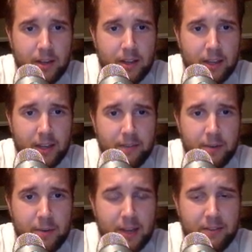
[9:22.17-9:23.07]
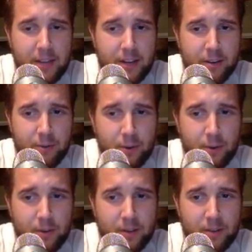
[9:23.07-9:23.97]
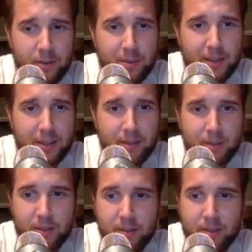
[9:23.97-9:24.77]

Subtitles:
Like if you would have left iter4, it would have been like, what,